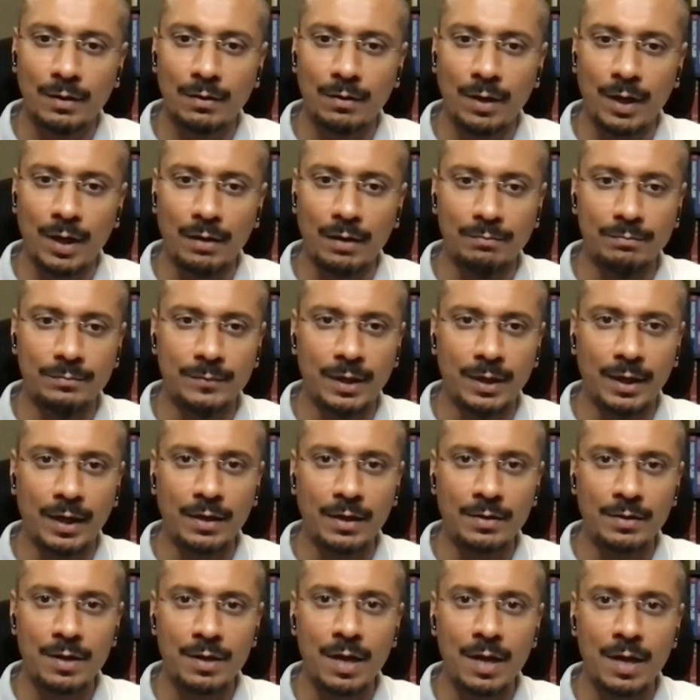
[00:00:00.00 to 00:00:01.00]
Okay, I
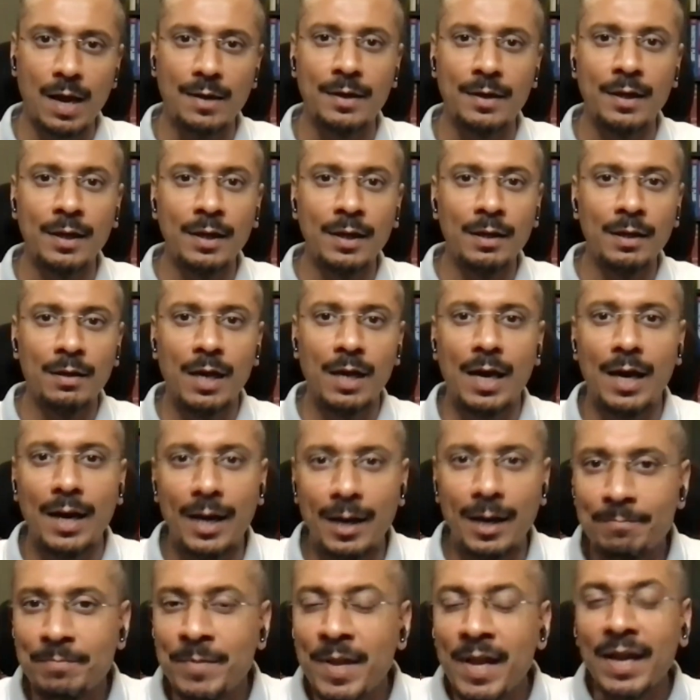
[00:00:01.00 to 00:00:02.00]
guess not.
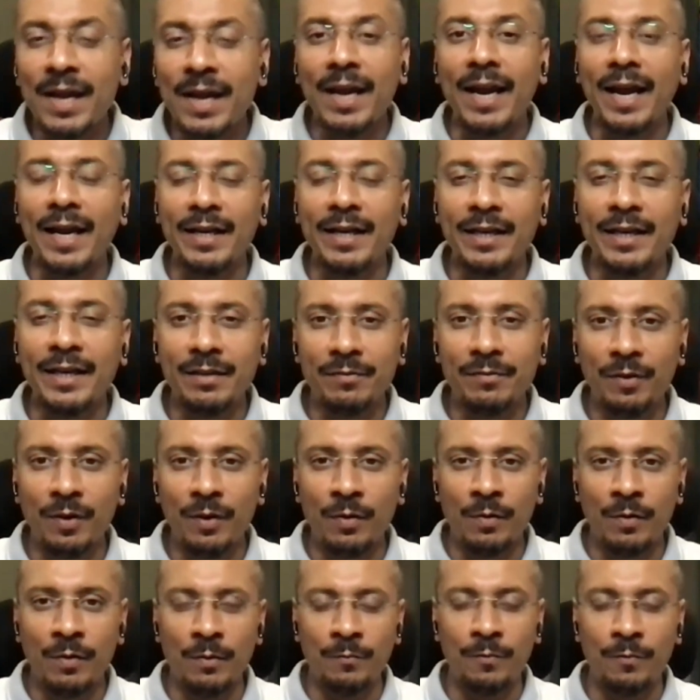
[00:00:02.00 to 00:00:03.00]
Any
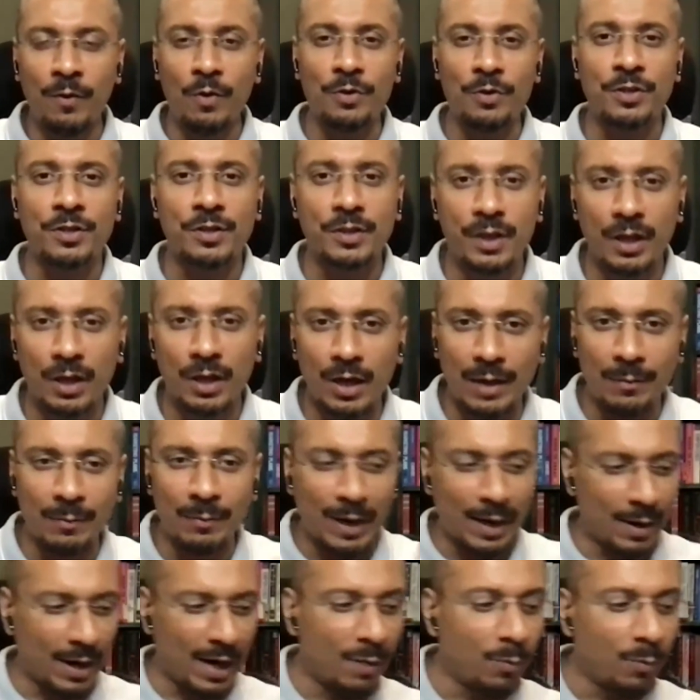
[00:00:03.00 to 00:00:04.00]
folks, you know,
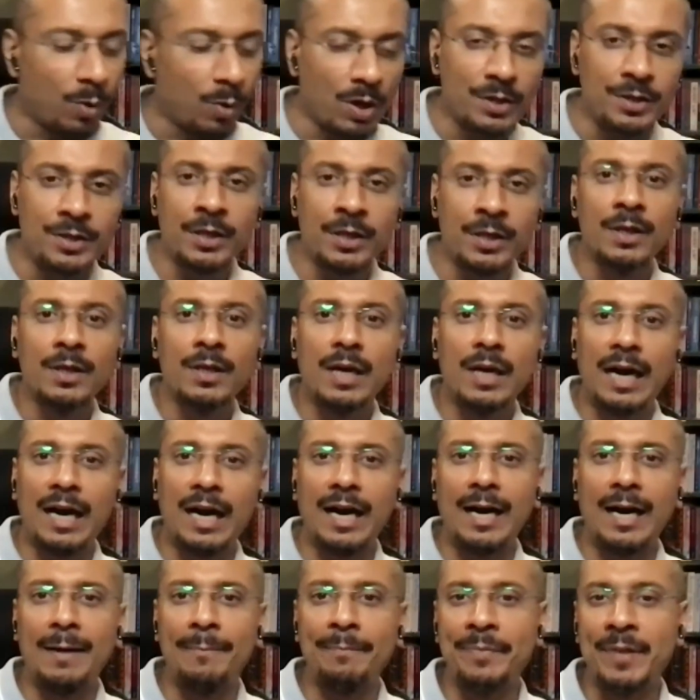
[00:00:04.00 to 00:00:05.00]
I want
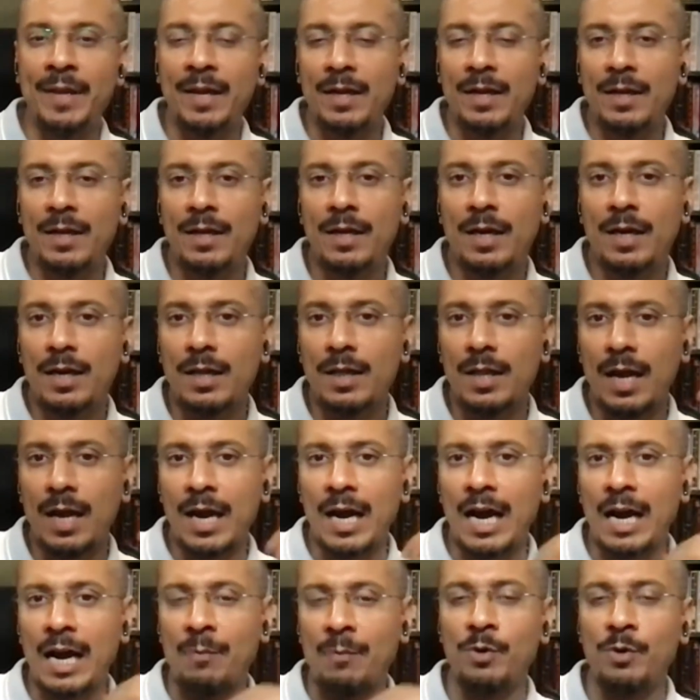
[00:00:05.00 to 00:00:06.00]

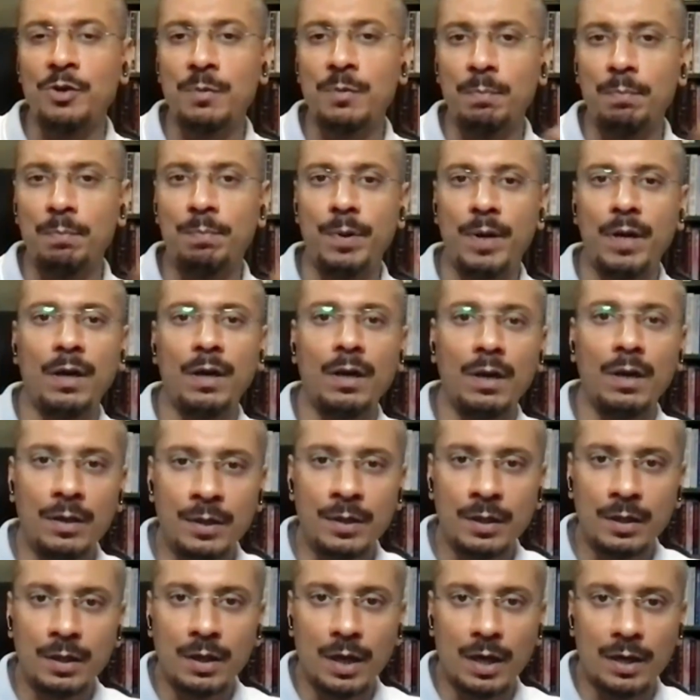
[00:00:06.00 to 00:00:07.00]
to
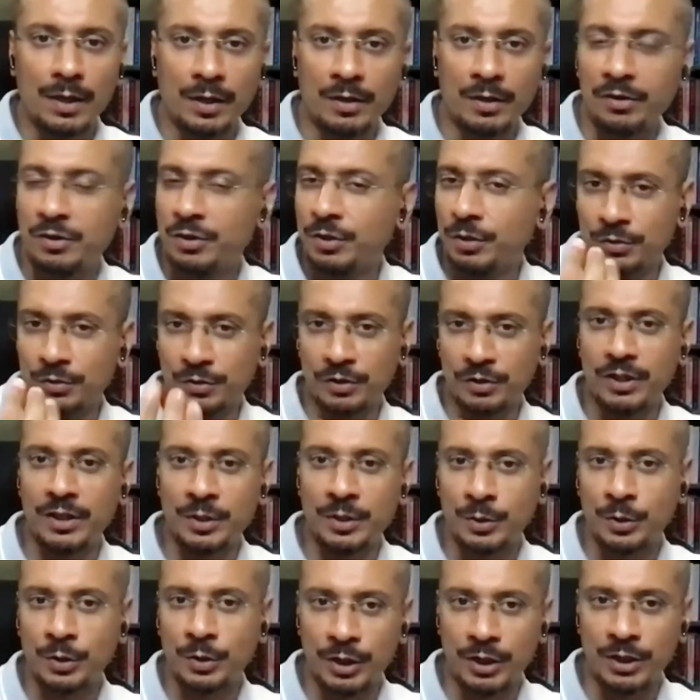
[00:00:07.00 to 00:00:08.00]
build. So
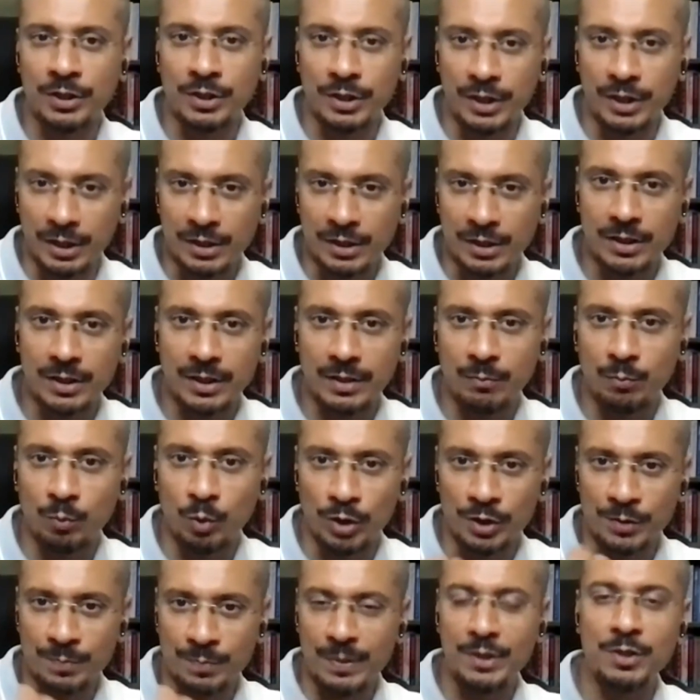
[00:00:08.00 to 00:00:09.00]
this
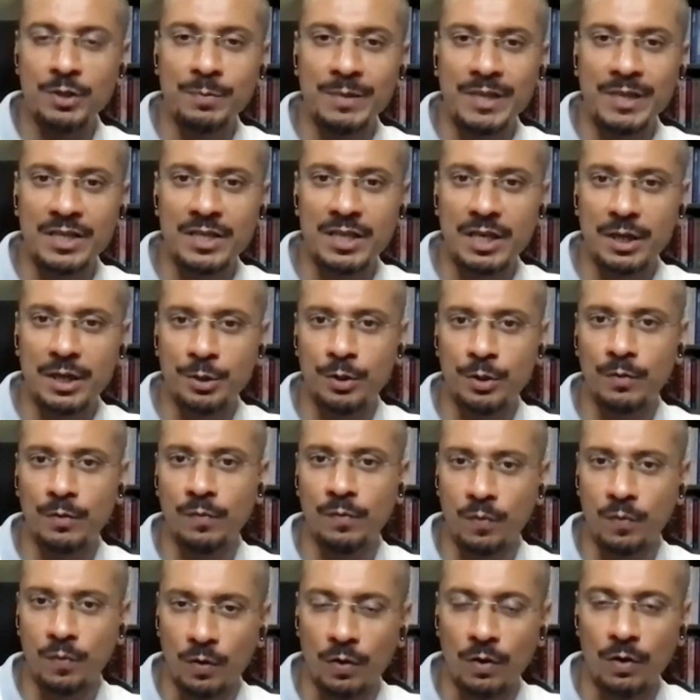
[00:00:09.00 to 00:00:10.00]
was meant to be a
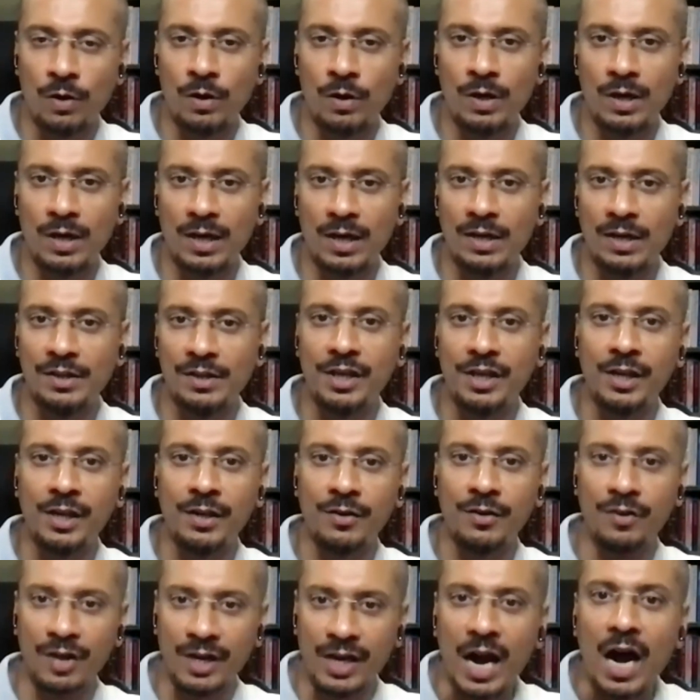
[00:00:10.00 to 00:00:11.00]
session for
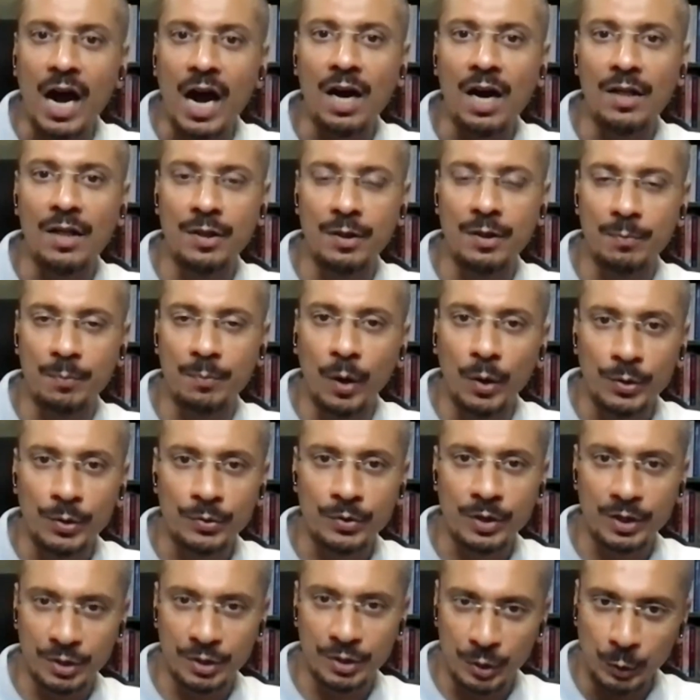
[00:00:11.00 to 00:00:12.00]
the Riyadh
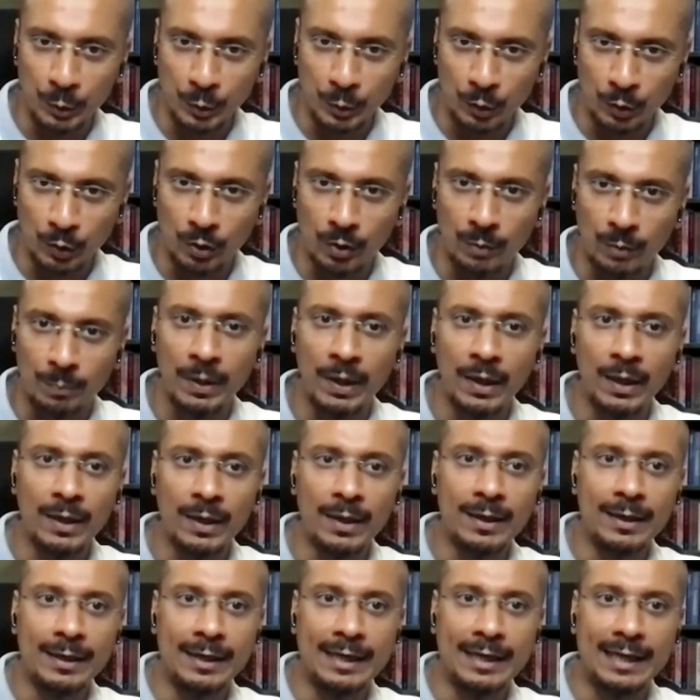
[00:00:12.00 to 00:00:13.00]
Postgres user group.
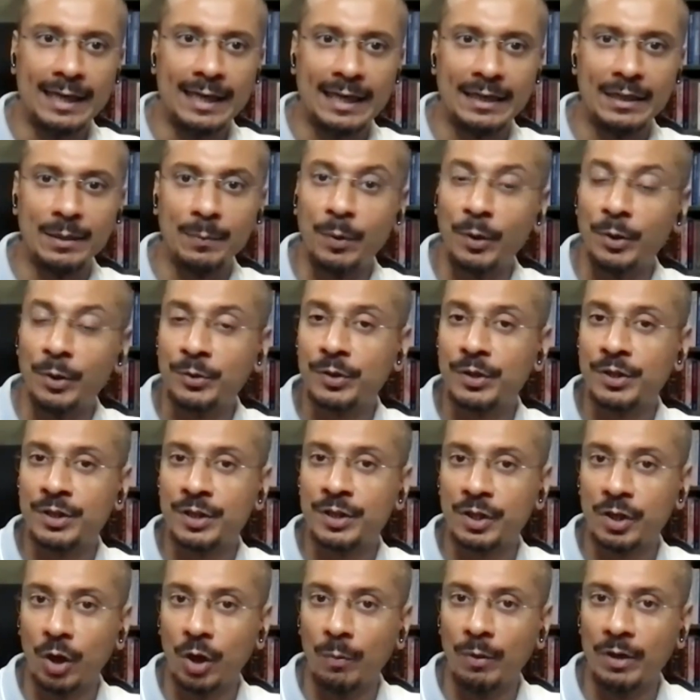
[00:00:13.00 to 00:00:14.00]
The
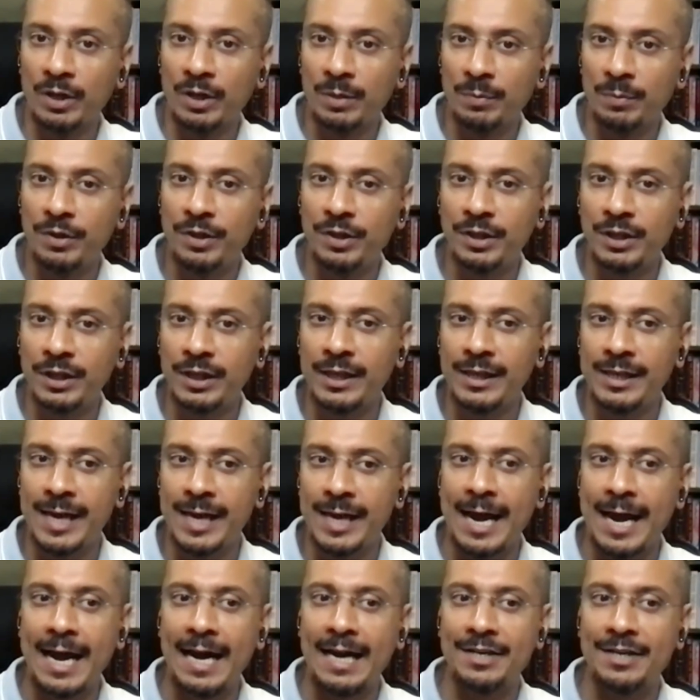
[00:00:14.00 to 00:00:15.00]
Postgres global community
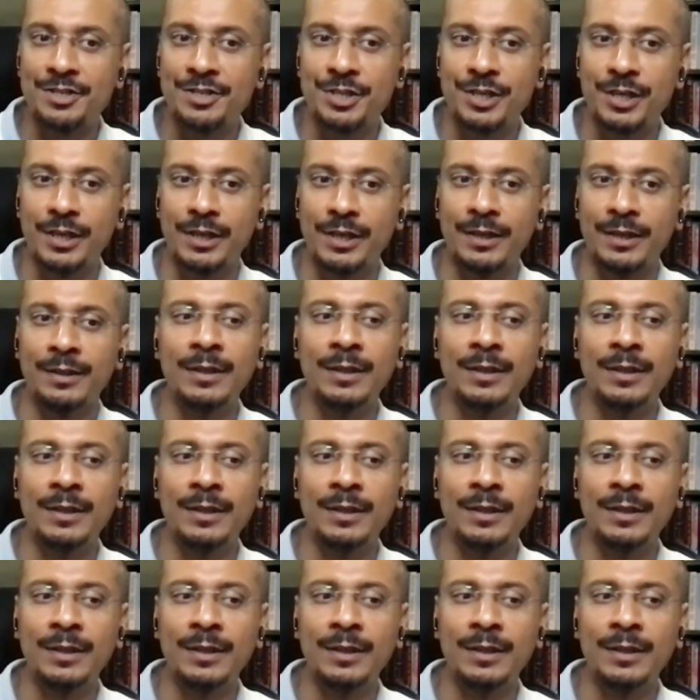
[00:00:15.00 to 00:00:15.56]
has